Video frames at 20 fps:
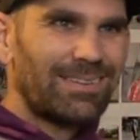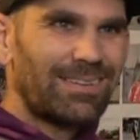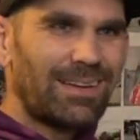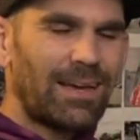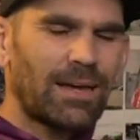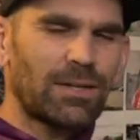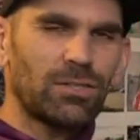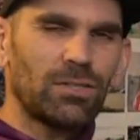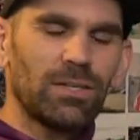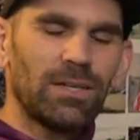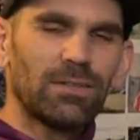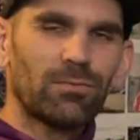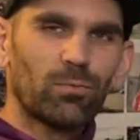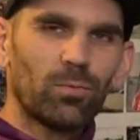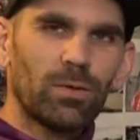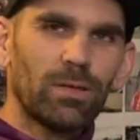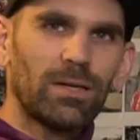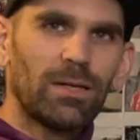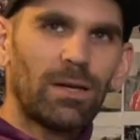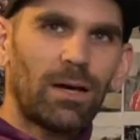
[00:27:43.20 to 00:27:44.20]
Actually, it's
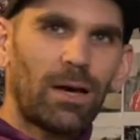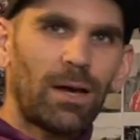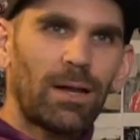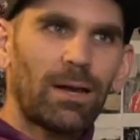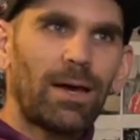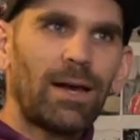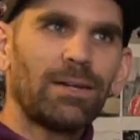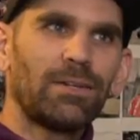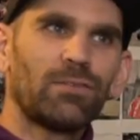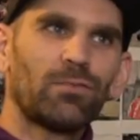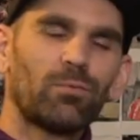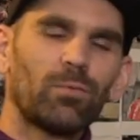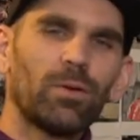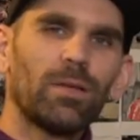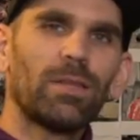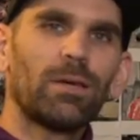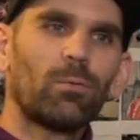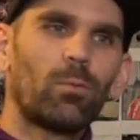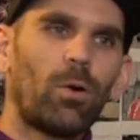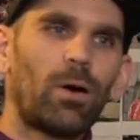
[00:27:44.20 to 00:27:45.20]
really not. I just
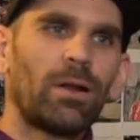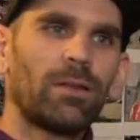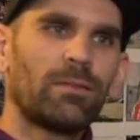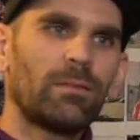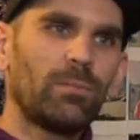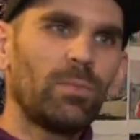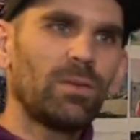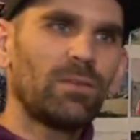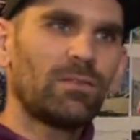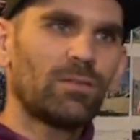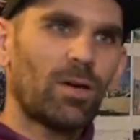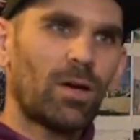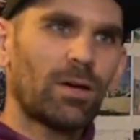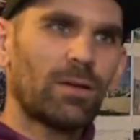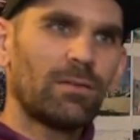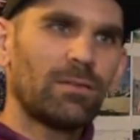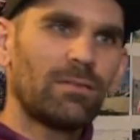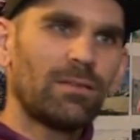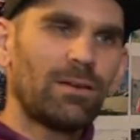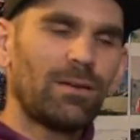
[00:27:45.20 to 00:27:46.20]
really want it to be
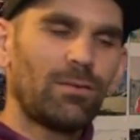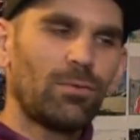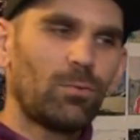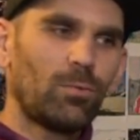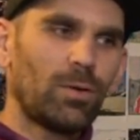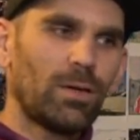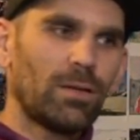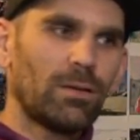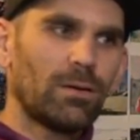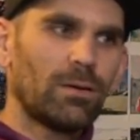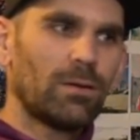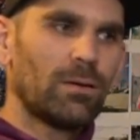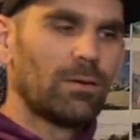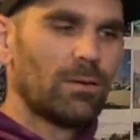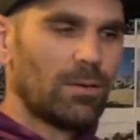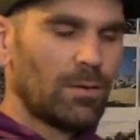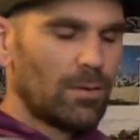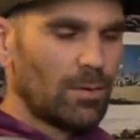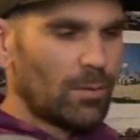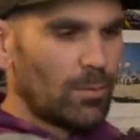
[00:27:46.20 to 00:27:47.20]
sock and sandal weather,
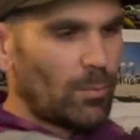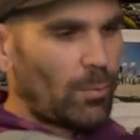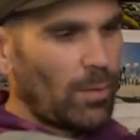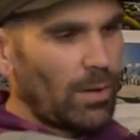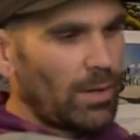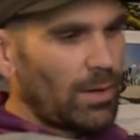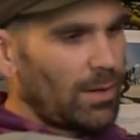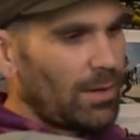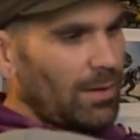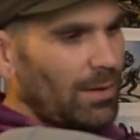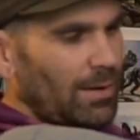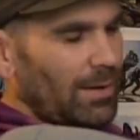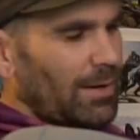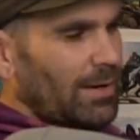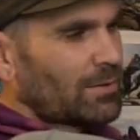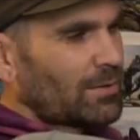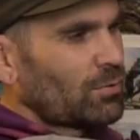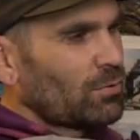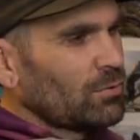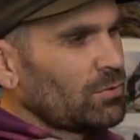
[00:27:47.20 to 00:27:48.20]
but
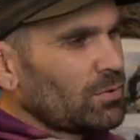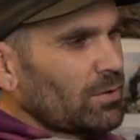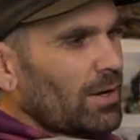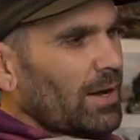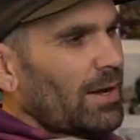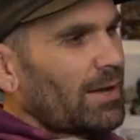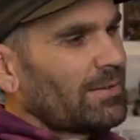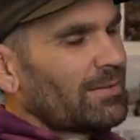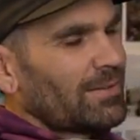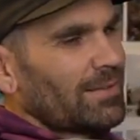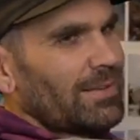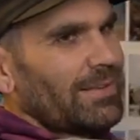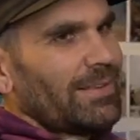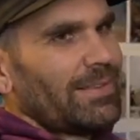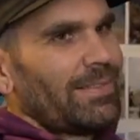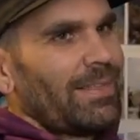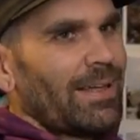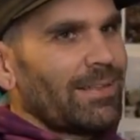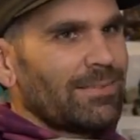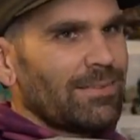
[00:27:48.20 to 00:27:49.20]
I told you guys,
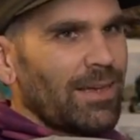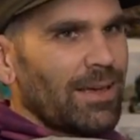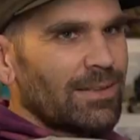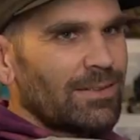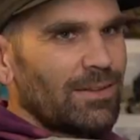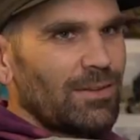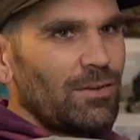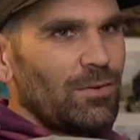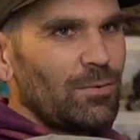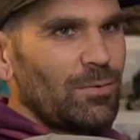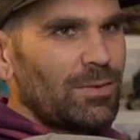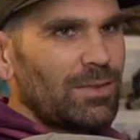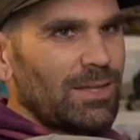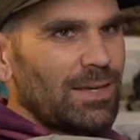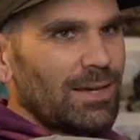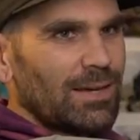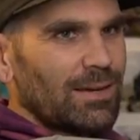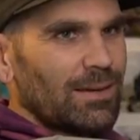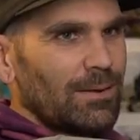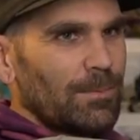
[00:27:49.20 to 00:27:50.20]
that's like the new
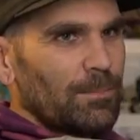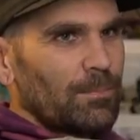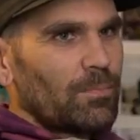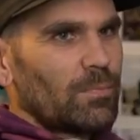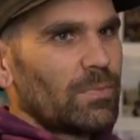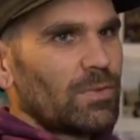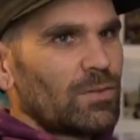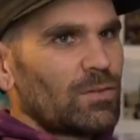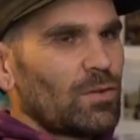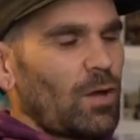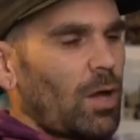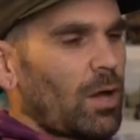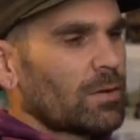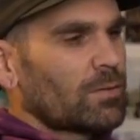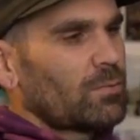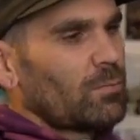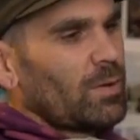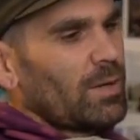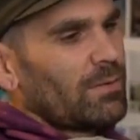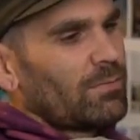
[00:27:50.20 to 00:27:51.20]
thing.
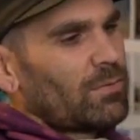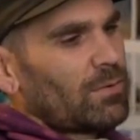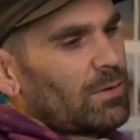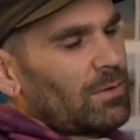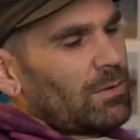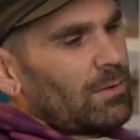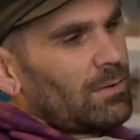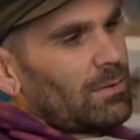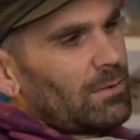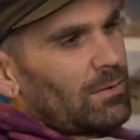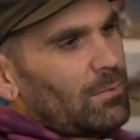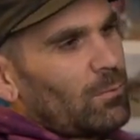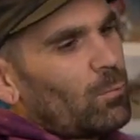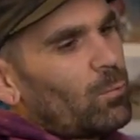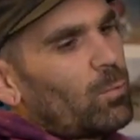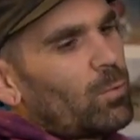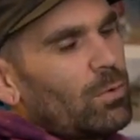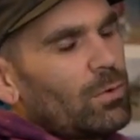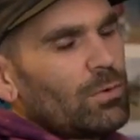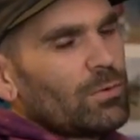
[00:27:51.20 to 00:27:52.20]
Socks, we have
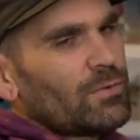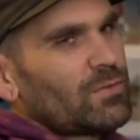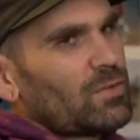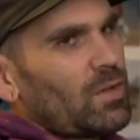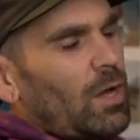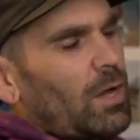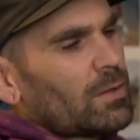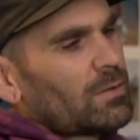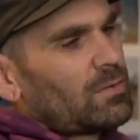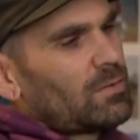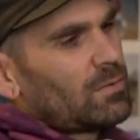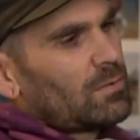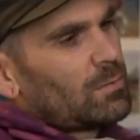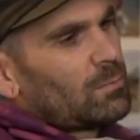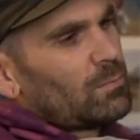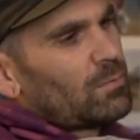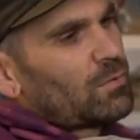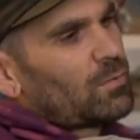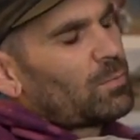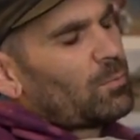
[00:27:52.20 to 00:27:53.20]
wool socks,
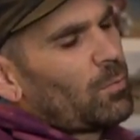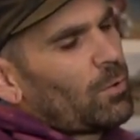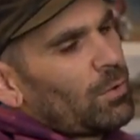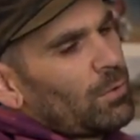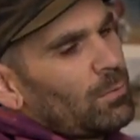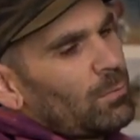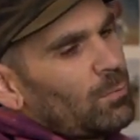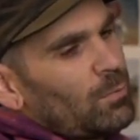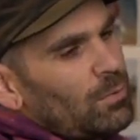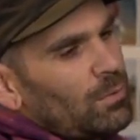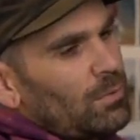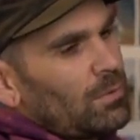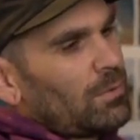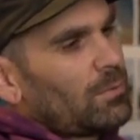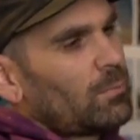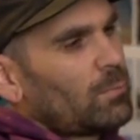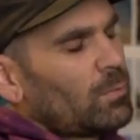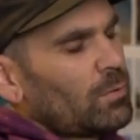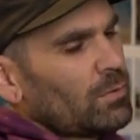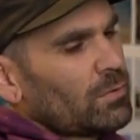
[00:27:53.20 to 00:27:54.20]
some smart
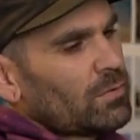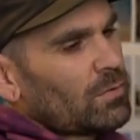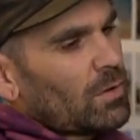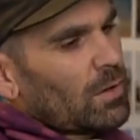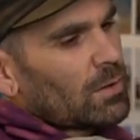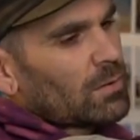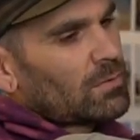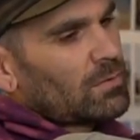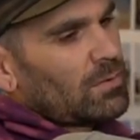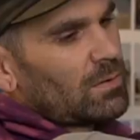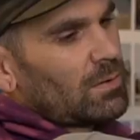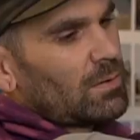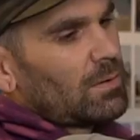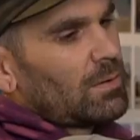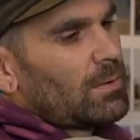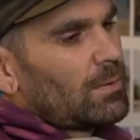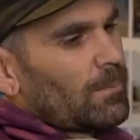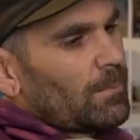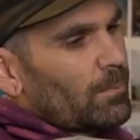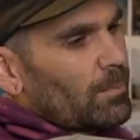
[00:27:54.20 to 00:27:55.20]
wool socks,
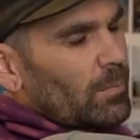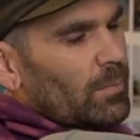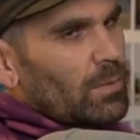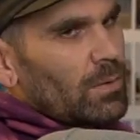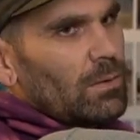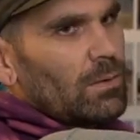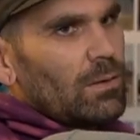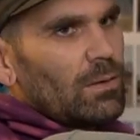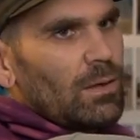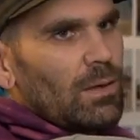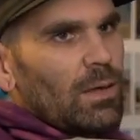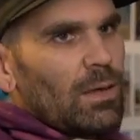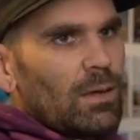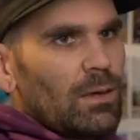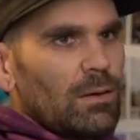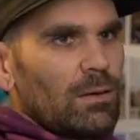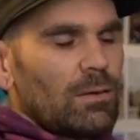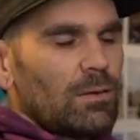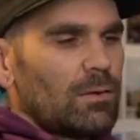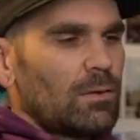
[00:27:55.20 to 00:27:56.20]

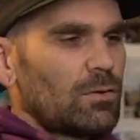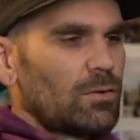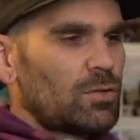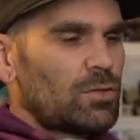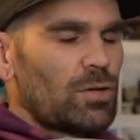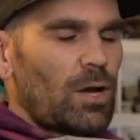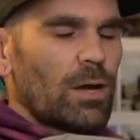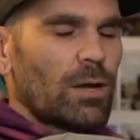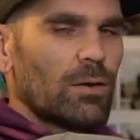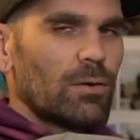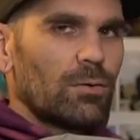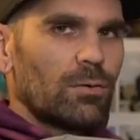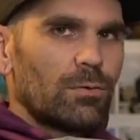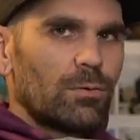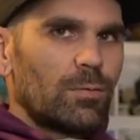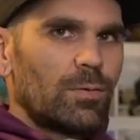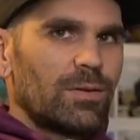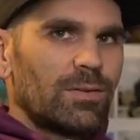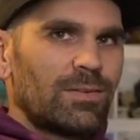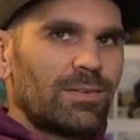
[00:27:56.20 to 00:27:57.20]
and
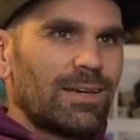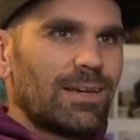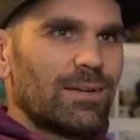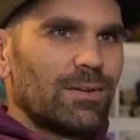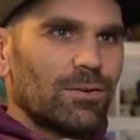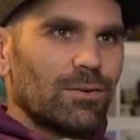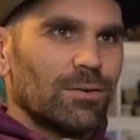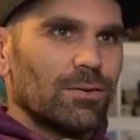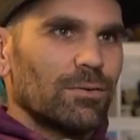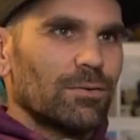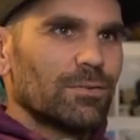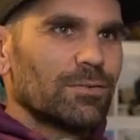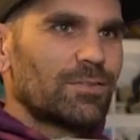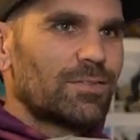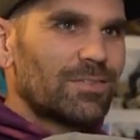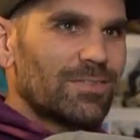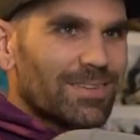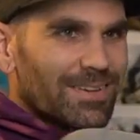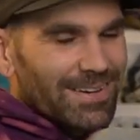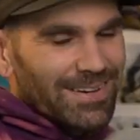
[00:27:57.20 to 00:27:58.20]
Choco
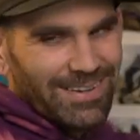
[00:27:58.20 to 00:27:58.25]
sandals.